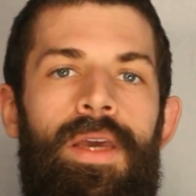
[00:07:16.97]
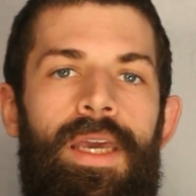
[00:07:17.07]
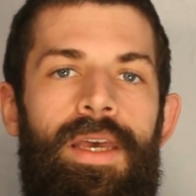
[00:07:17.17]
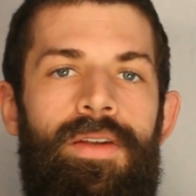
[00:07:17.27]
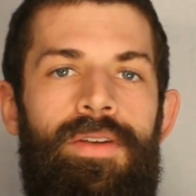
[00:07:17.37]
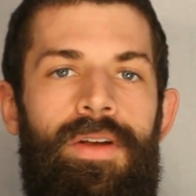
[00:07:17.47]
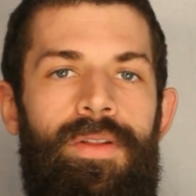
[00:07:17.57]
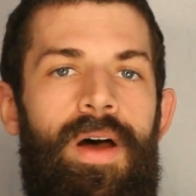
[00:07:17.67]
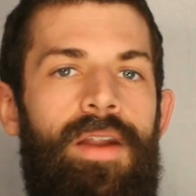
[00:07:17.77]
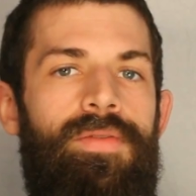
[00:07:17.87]
And a
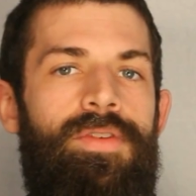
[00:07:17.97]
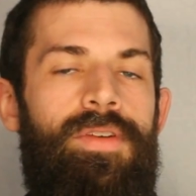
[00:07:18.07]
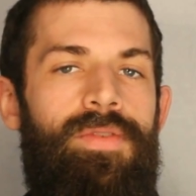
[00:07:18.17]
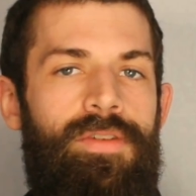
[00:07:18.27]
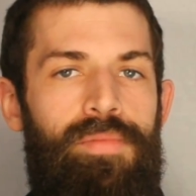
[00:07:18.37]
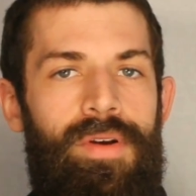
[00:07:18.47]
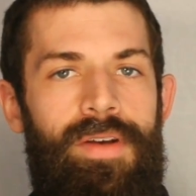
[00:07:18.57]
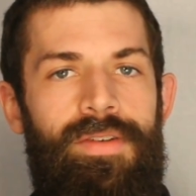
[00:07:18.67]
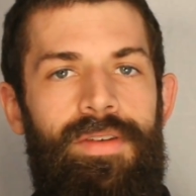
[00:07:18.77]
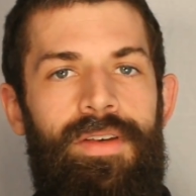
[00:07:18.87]
lot of us have
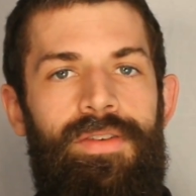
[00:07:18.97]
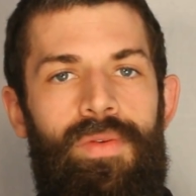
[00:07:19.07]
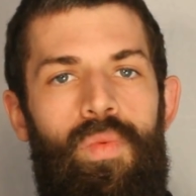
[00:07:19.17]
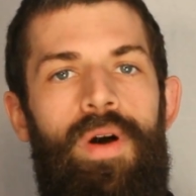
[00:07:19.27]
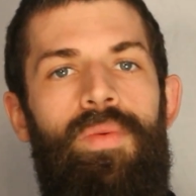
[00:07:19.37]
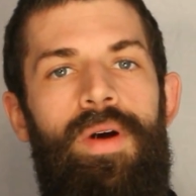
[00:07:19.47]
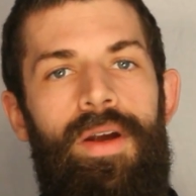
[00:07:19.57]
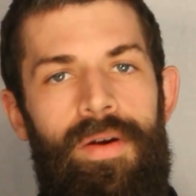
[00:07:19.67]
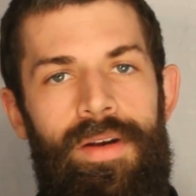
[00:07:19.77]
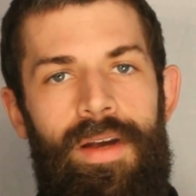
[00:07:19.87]
experienced this in one way
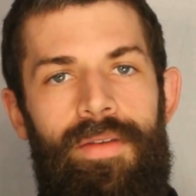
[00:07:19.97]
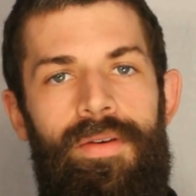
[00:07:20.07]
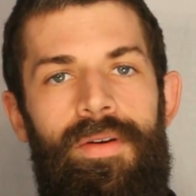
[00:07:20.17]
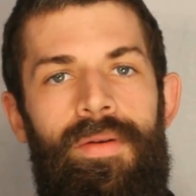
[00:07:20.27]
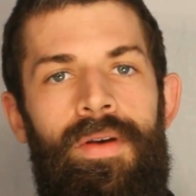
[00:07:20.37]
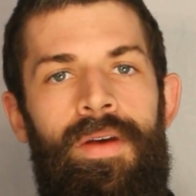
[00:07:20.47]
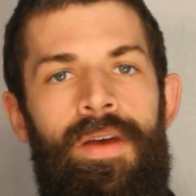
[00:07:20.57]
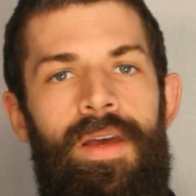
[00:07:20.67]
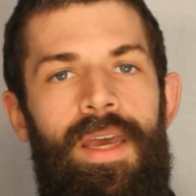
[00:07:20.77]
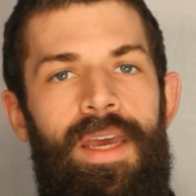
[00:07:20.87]
or another,
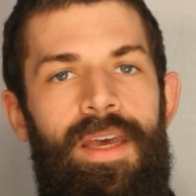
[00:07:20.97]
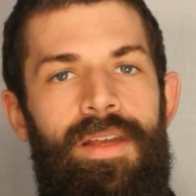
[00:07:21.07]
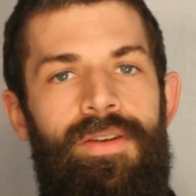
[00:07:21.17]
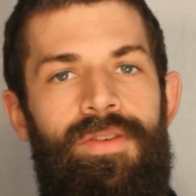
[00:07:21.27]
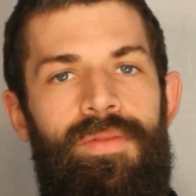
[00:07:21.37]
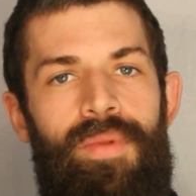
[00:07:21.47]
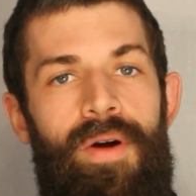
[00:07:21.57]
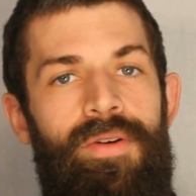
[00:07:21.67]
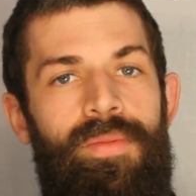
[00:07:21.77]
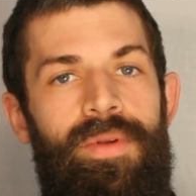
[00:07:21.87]
and
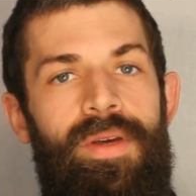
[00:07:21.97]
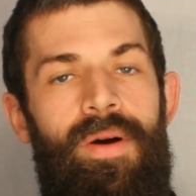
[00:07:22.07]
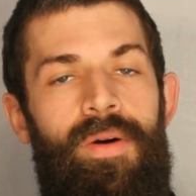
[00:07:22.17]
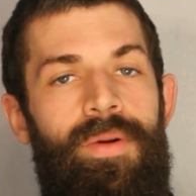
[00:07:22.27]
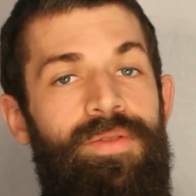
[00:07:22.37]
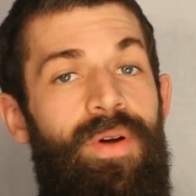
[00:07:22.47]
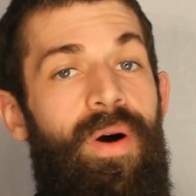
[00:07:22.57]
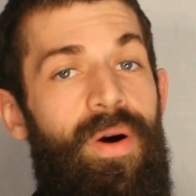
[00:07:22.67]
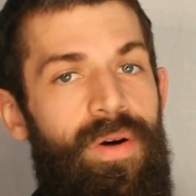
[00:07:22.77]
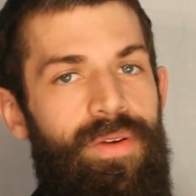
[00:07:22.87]
probably almost
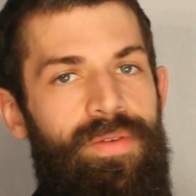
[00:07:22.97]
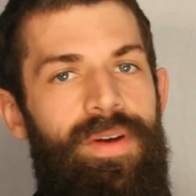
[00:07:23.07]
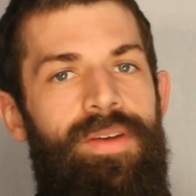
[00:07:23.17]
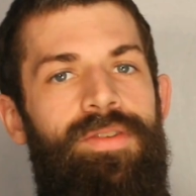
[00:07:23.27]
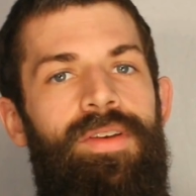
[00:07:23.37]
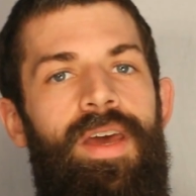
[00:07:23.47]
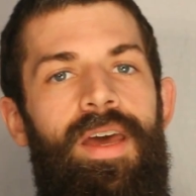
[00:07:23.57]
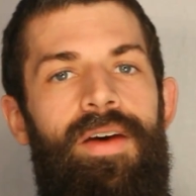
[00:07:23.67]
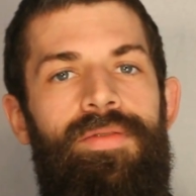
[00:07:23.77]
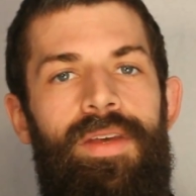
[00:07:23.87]
all of us
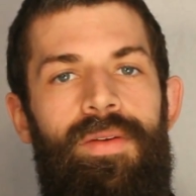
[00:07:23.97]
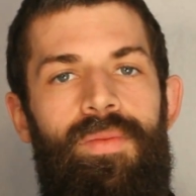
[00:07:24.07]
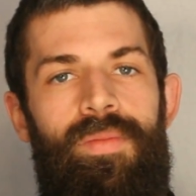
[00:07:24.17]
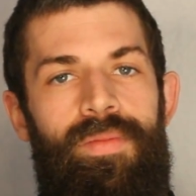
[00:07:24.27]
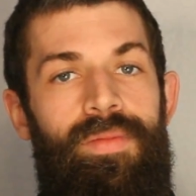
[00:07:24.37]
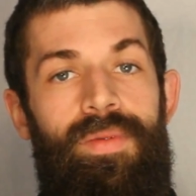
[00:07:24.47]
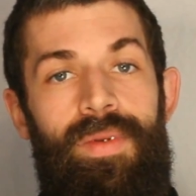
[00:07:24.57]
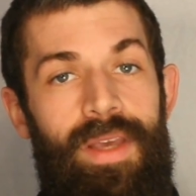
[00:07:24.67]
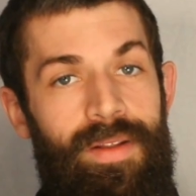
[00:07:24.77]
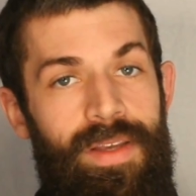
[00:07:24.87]
have in
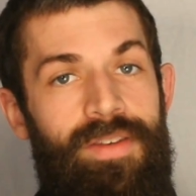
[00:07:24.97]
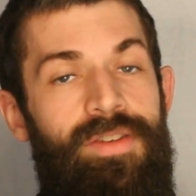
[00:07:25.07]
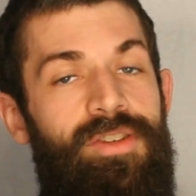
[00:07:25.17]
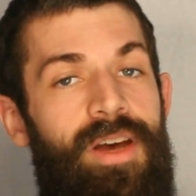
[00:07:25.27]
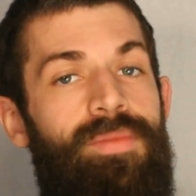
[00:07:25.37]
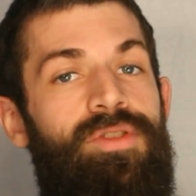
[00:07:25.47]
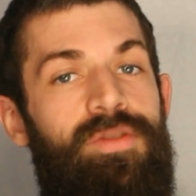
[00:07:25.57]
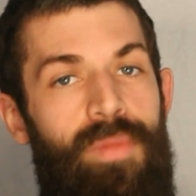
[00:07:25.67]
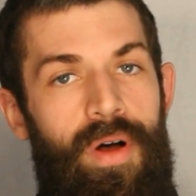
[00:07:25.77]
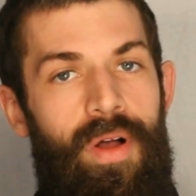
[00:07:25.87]
at least some
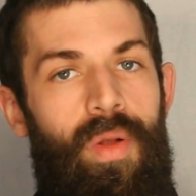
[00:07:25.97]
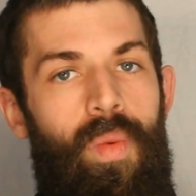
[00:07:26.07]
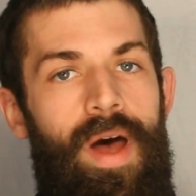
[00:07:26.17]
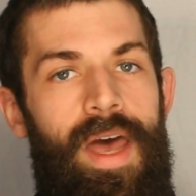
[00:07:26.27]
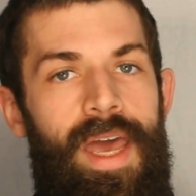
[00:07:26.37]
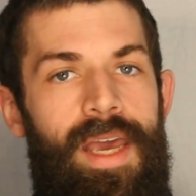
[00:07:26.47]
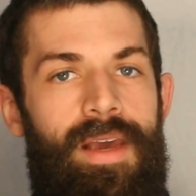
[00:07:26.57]
small way.